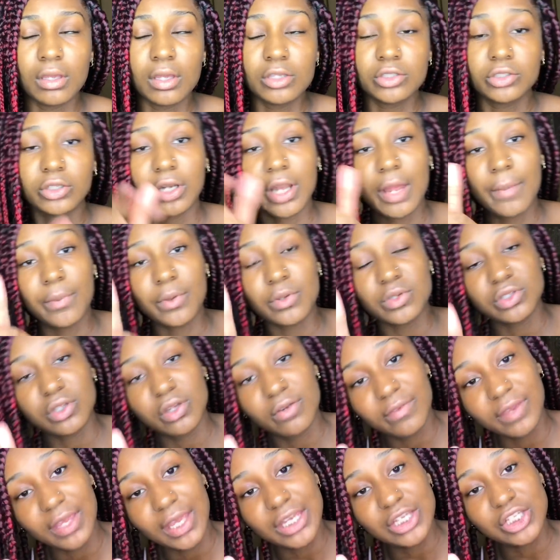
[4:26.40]
Turn on post
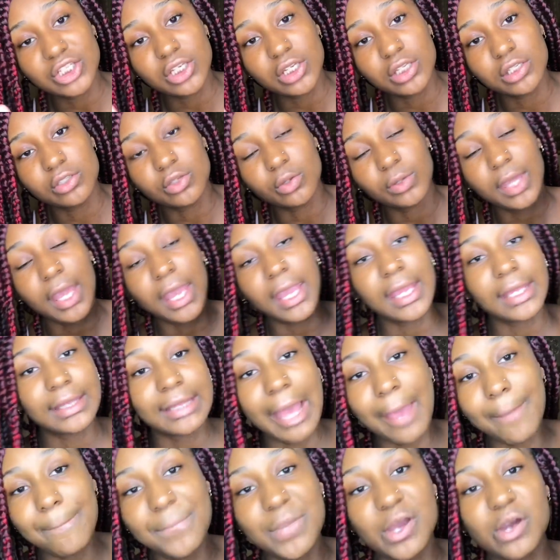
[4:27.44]
notifications, okay? Hit
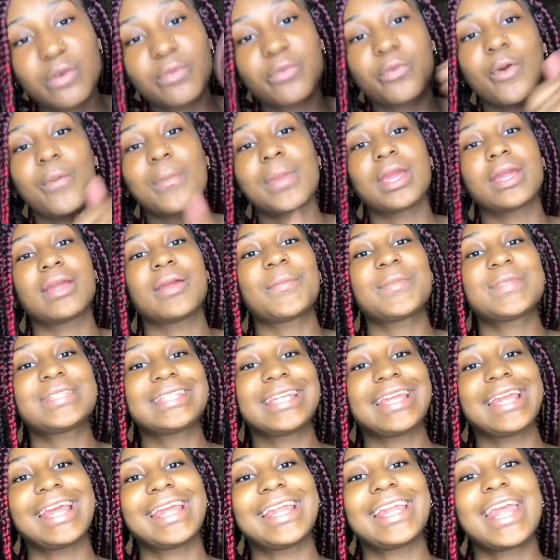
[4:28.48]
that bell for me, I'm
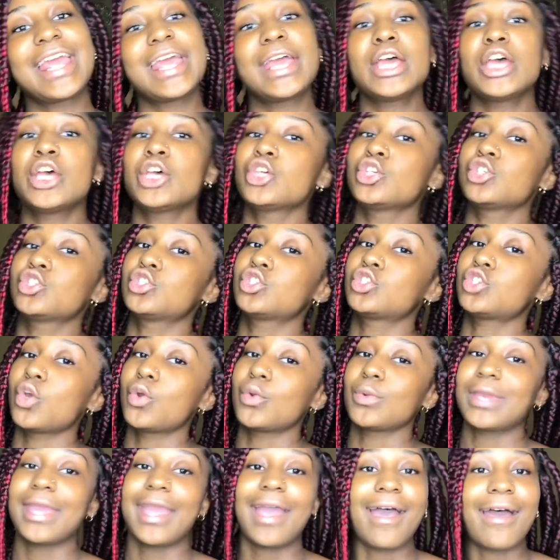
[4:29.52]
saying. So
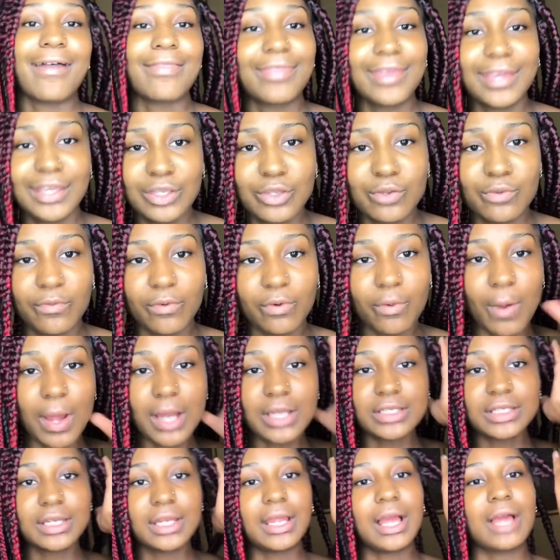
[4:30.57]
yeah, thank you for
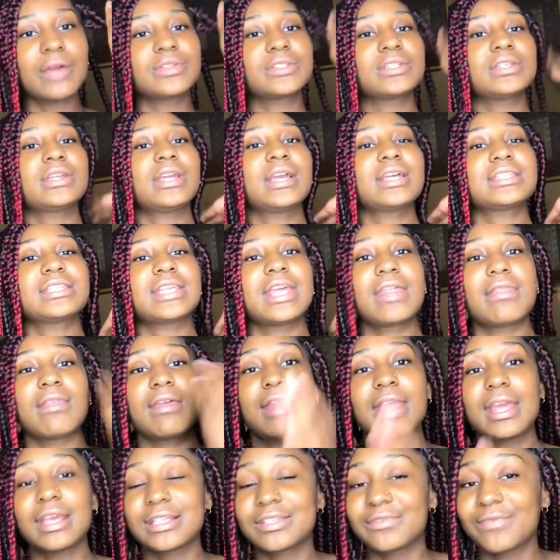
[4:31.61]
watching. I'll see you guys in the
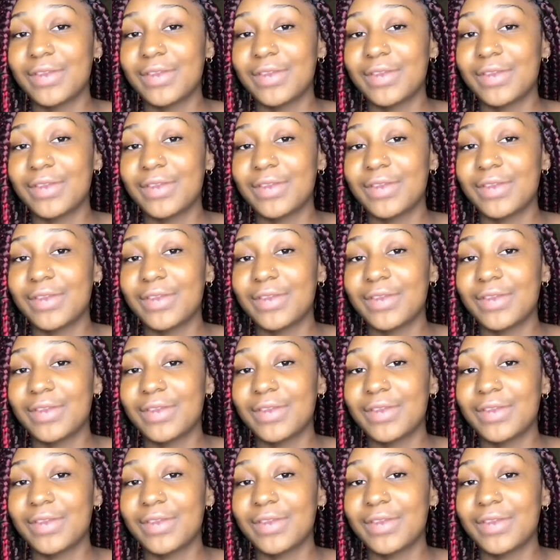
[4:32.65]
next